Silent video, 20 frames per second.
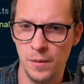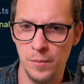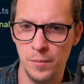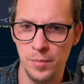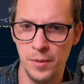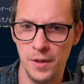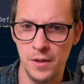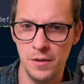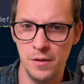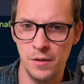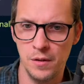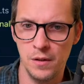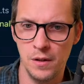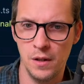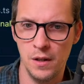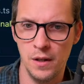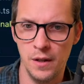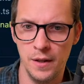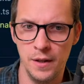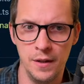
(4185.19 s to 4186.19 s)
picture
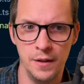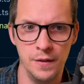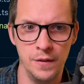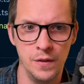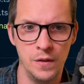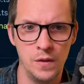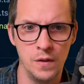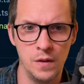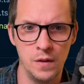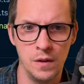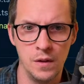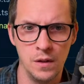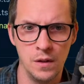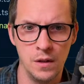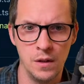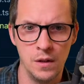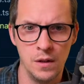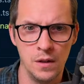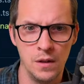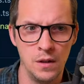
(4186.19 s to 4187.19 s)
client,
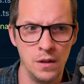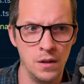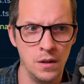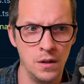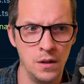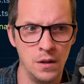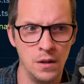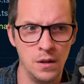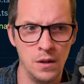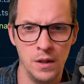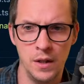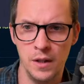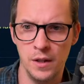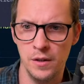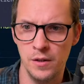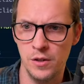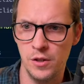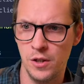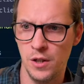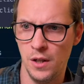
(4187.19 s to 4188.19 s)
and
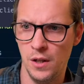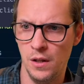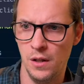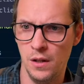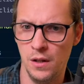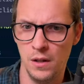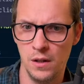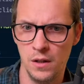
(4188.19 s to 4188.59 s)
shell.